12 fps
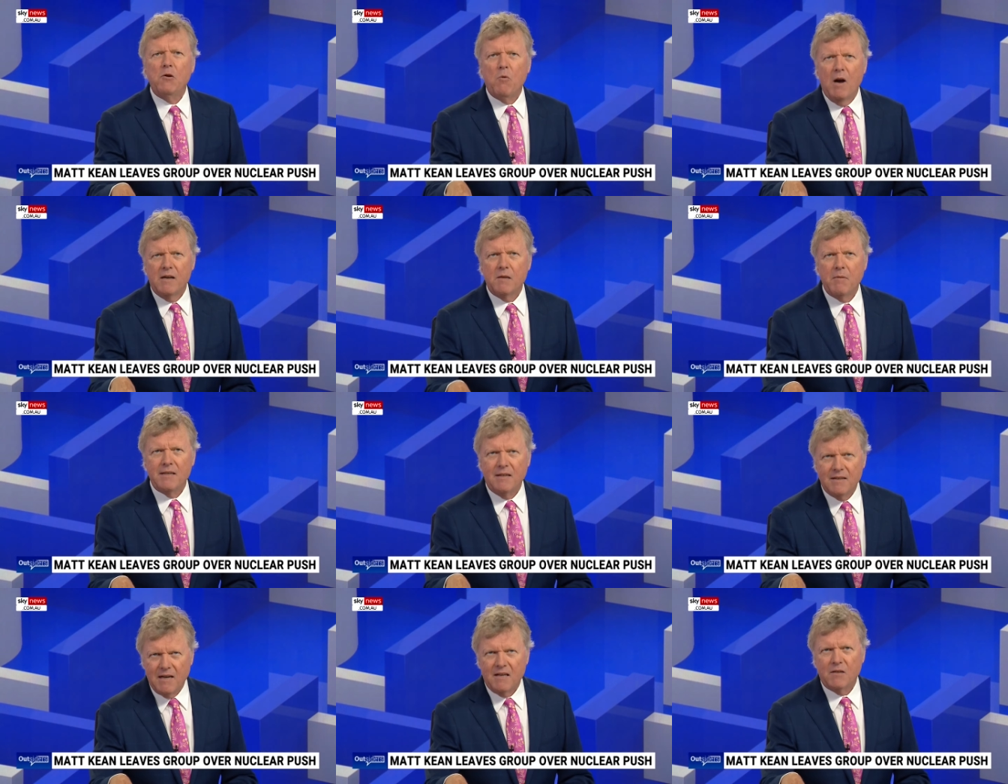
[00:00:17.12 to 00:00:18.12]
you are to be
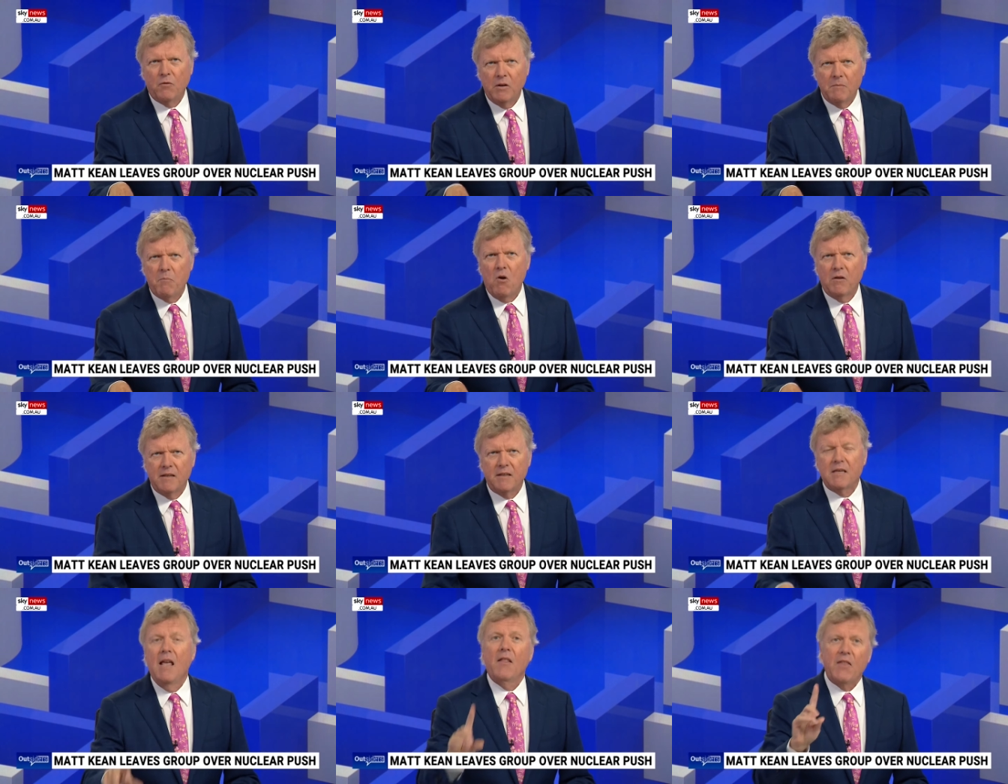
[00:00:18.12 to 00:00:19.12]
successful in
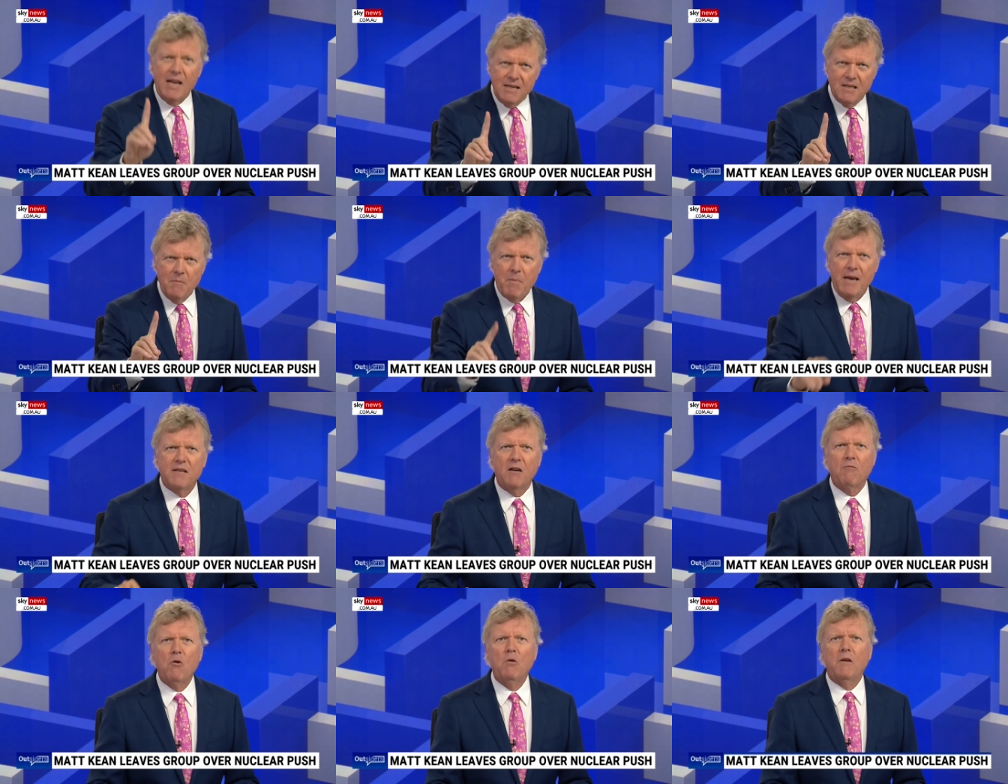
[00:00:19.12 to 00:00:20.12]
politics. That's the
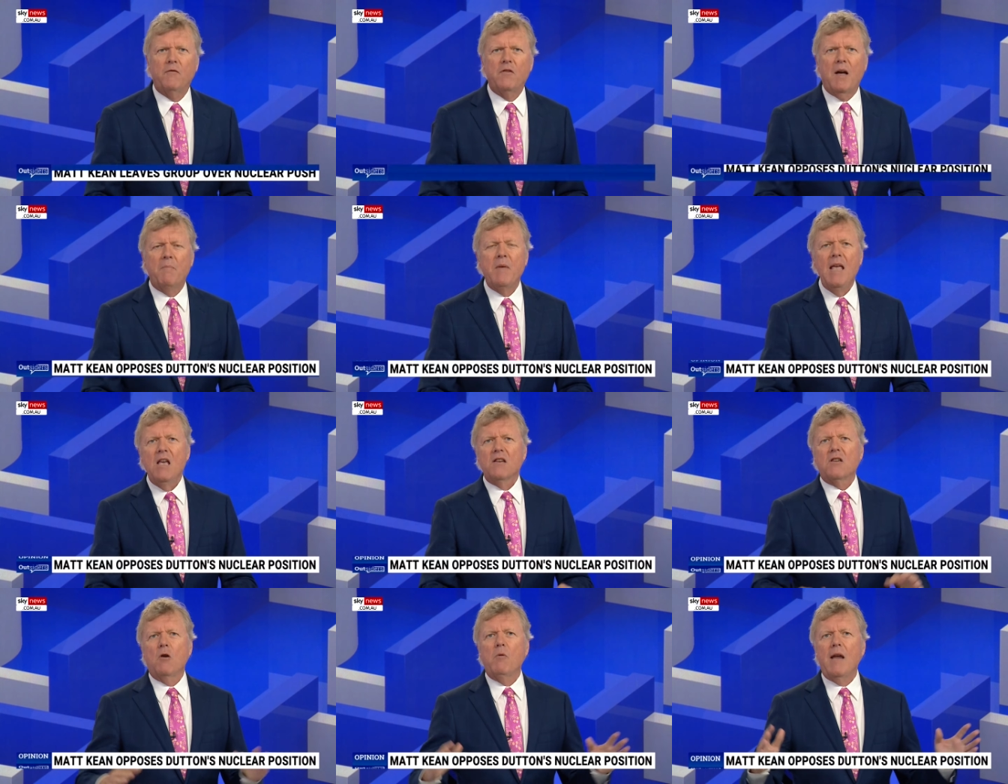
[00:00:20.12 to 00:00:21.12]
basic rule of thumb.
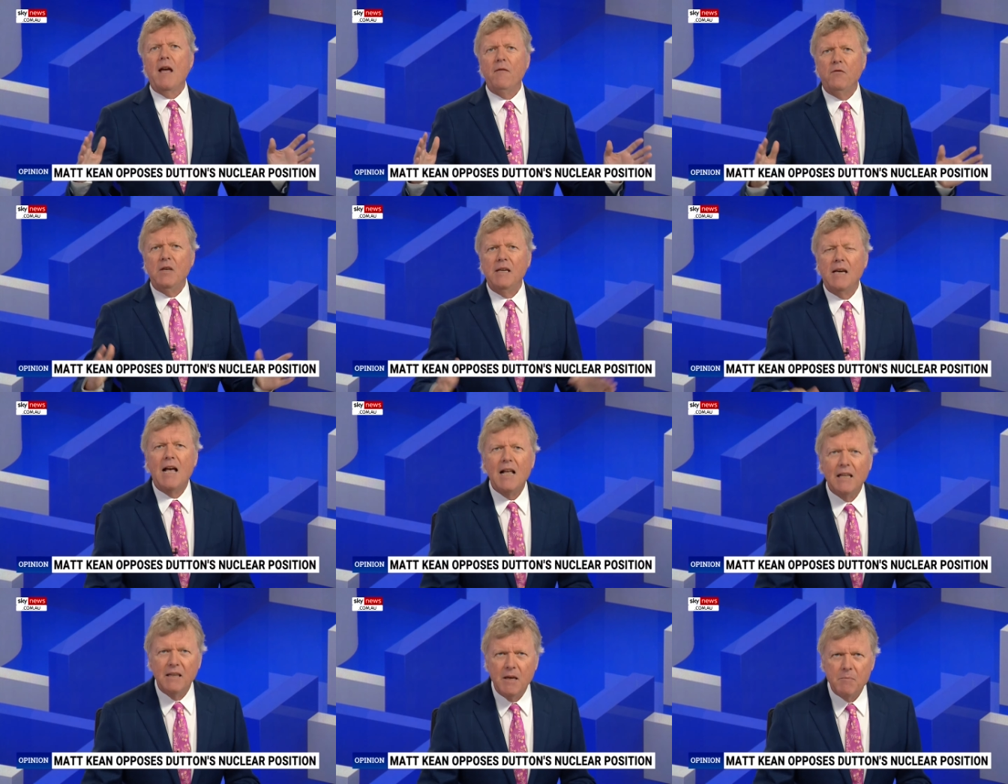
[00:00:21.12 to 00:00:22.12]
So we have the
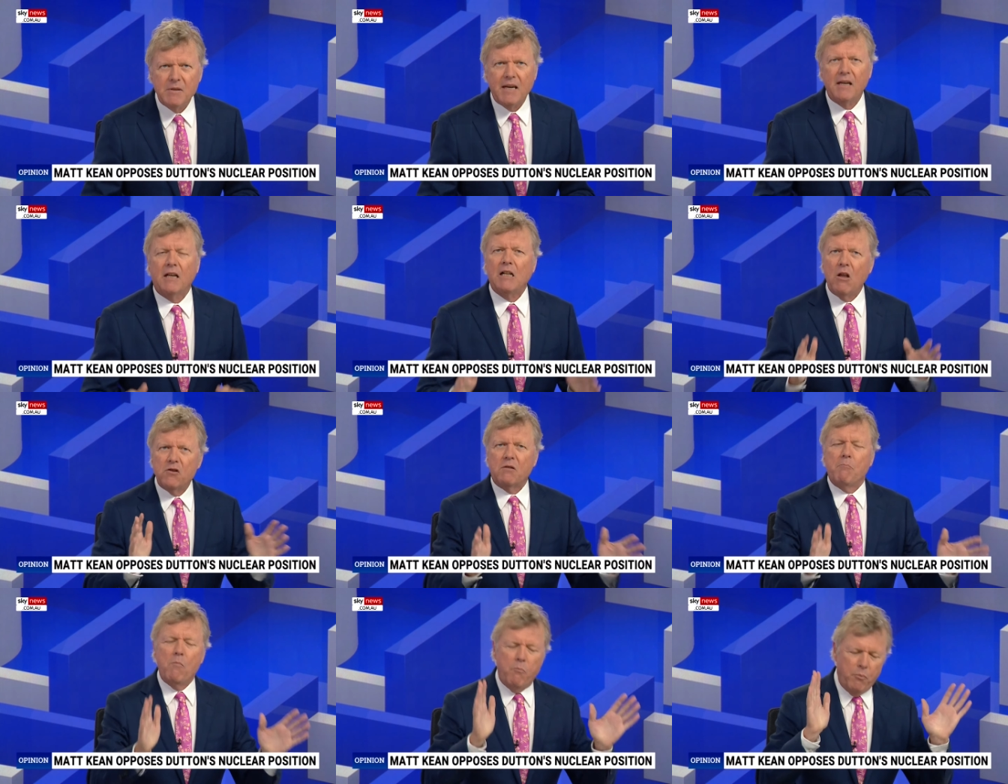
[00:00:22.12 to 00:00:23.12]
uh, Libs getting
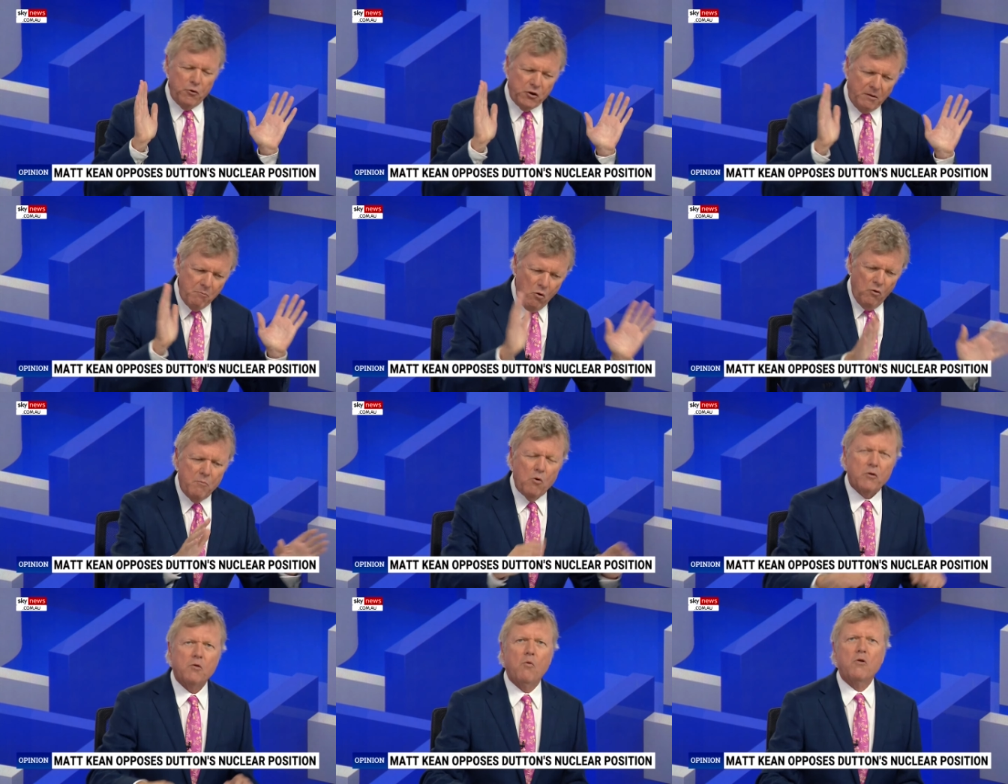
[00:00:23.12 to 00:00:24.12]
close, pushing more and
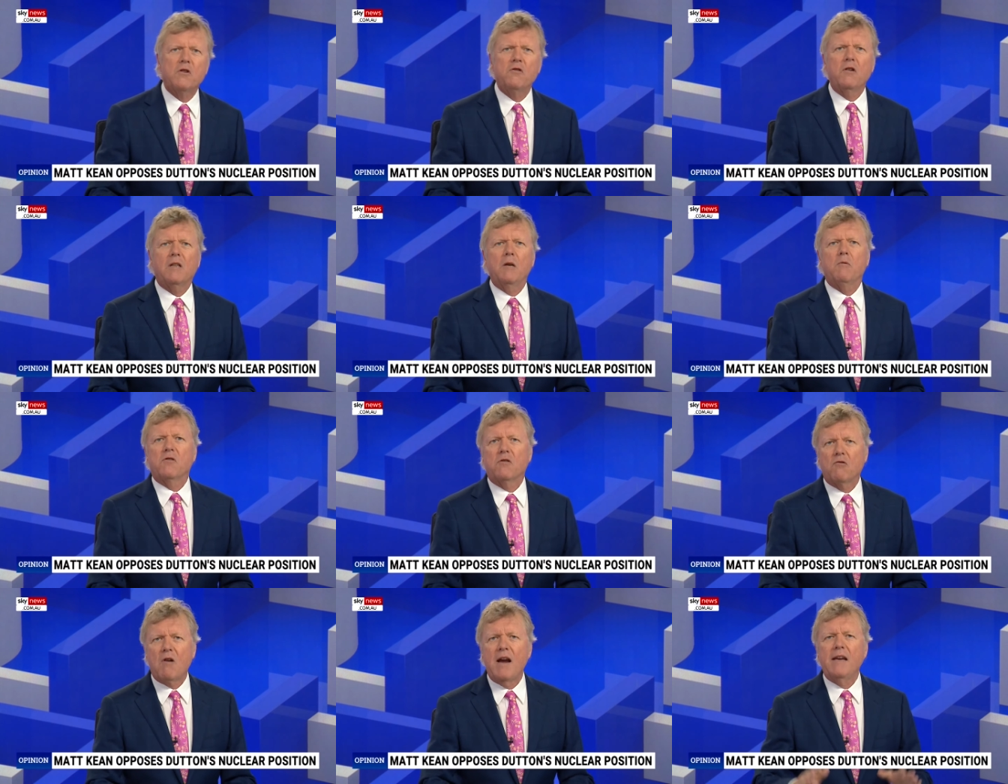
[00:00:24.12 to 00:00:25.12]
more towards nuclear, which
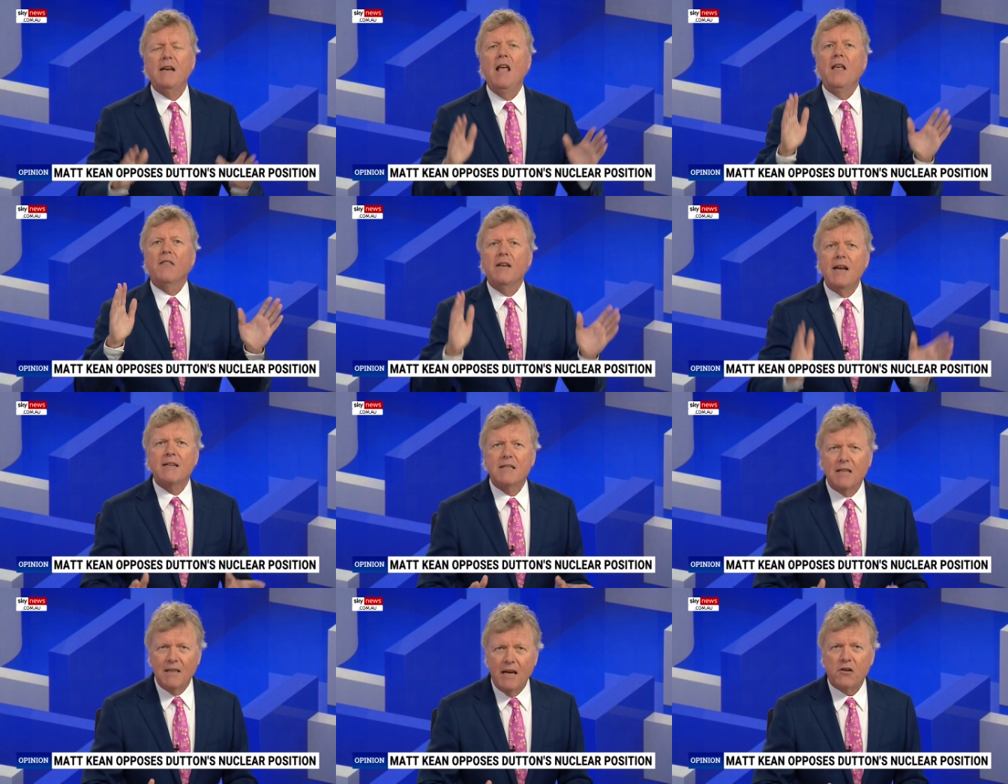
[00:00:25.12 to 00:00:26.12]
is great. The
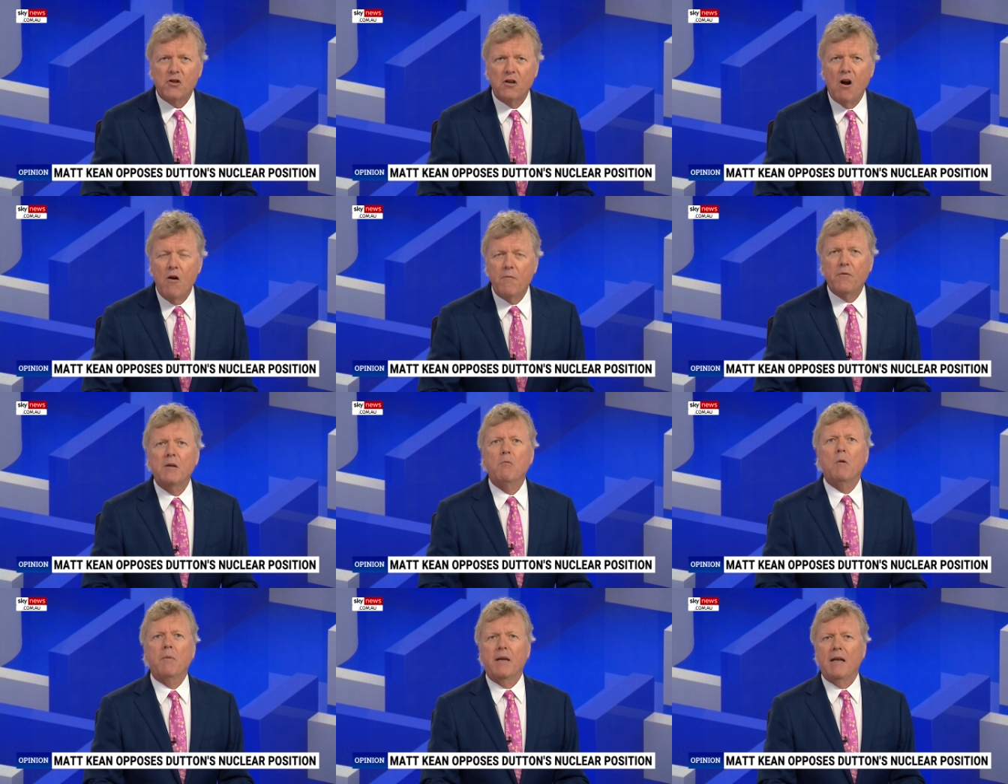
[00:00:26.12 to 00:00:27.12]
next election, hopefully,
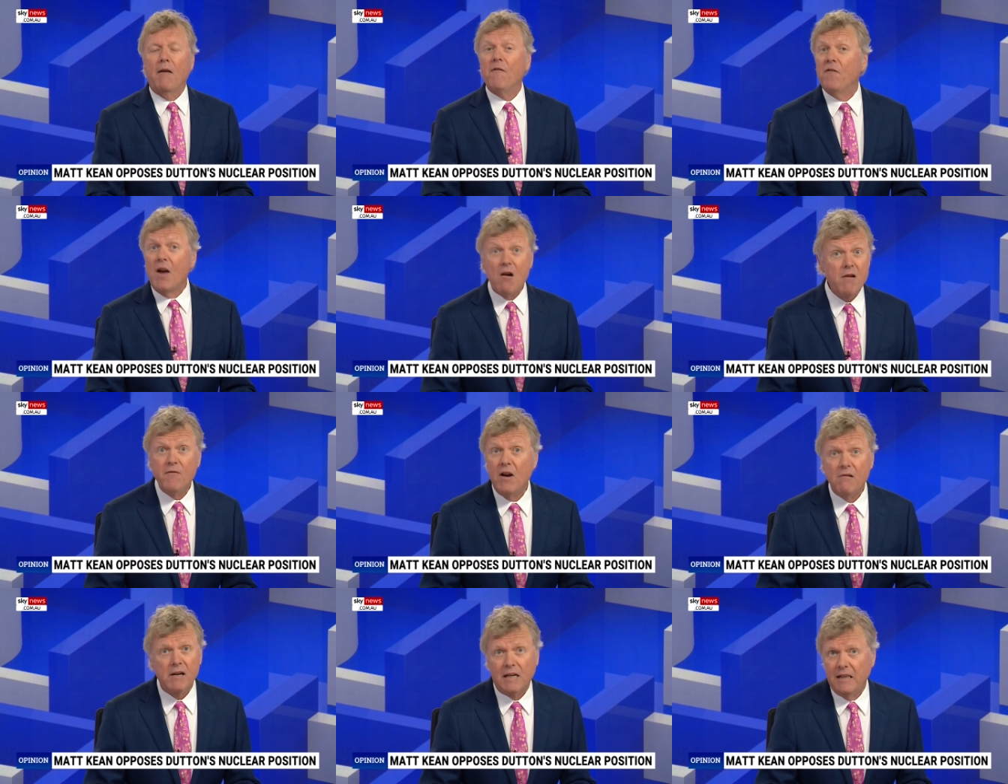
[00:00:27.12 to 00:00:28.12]
will be a very,
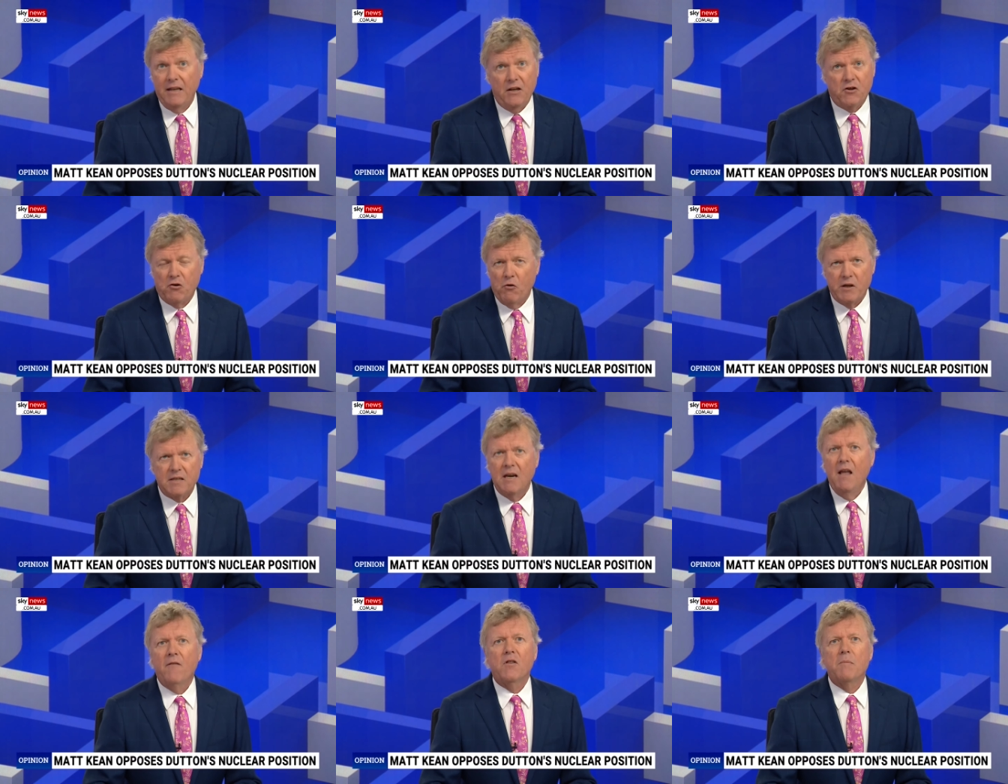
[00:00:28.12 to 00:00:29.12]
very clear choice
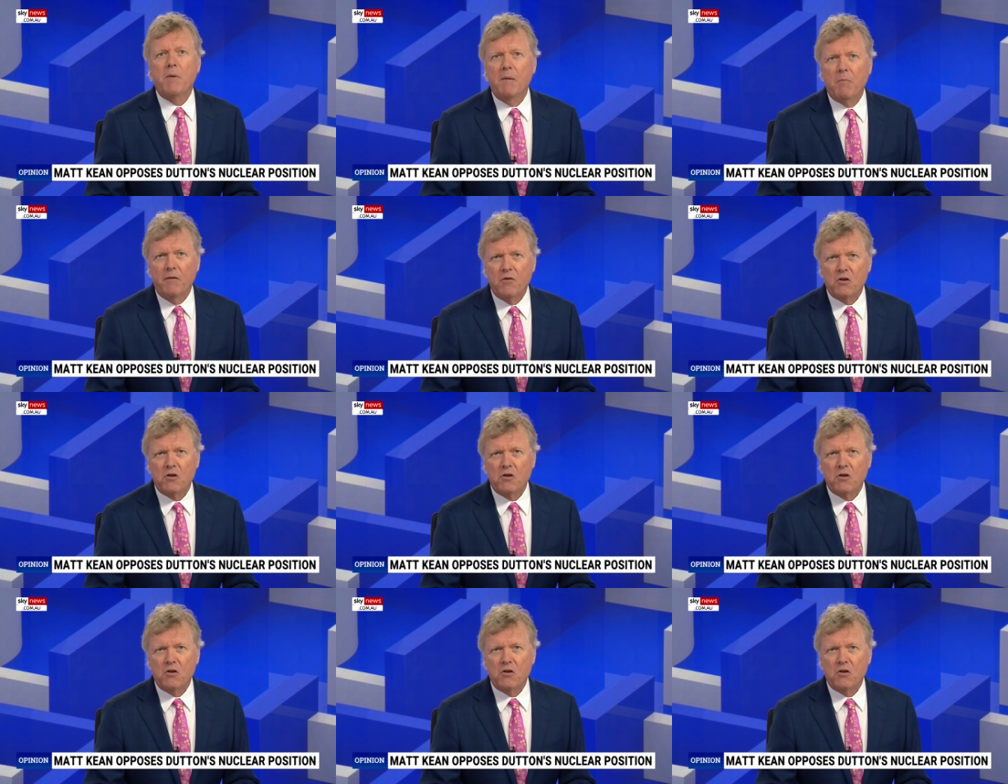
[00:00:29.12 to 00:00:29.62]
for the people of